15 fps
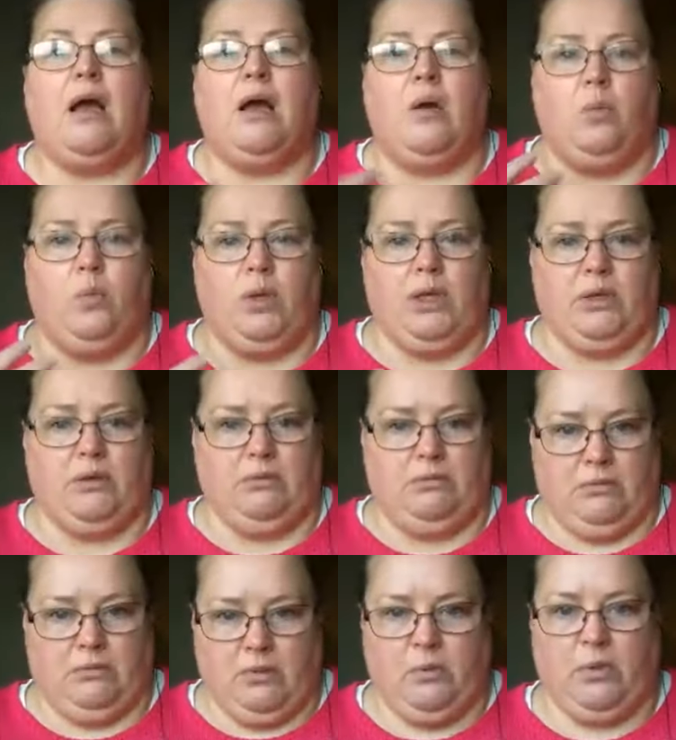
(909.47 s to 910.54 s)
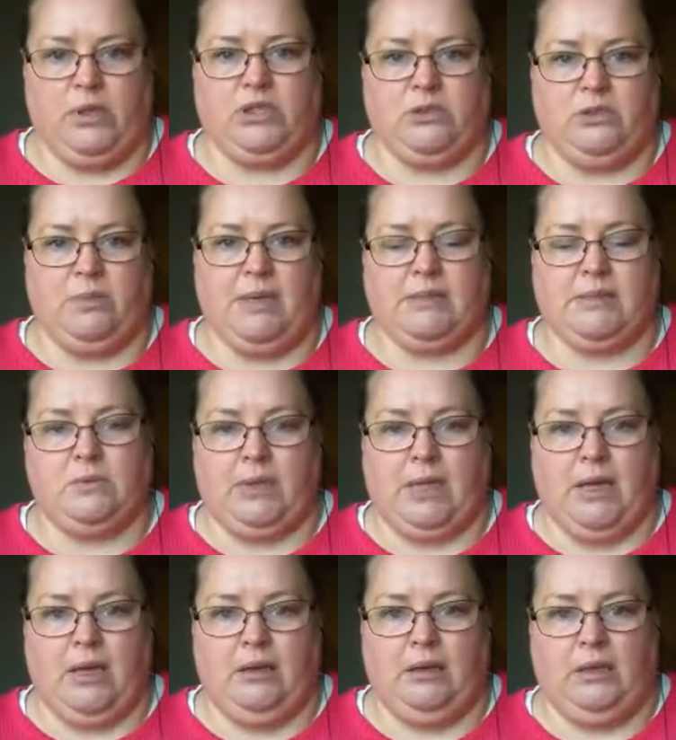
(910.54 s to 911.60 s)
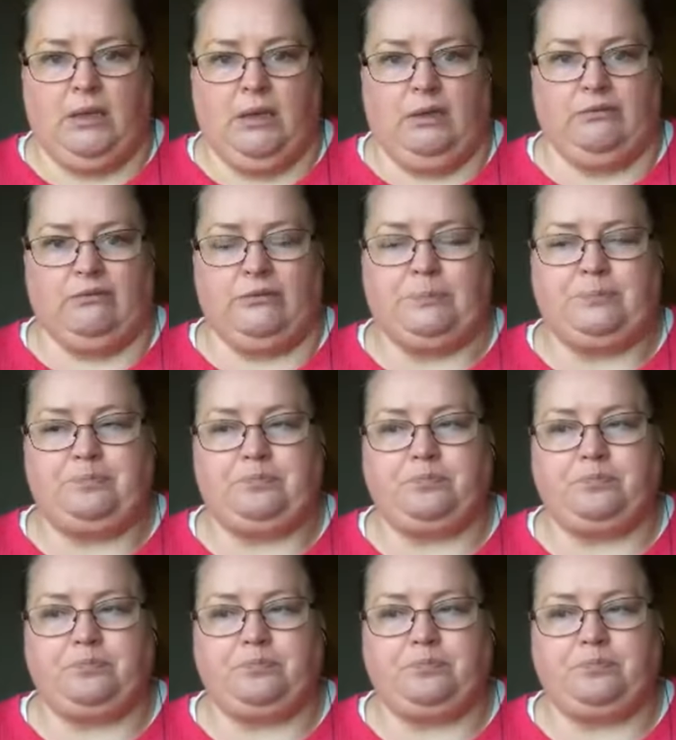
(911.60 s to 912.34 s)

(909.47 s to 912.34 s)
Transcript: and we do the best we can in life.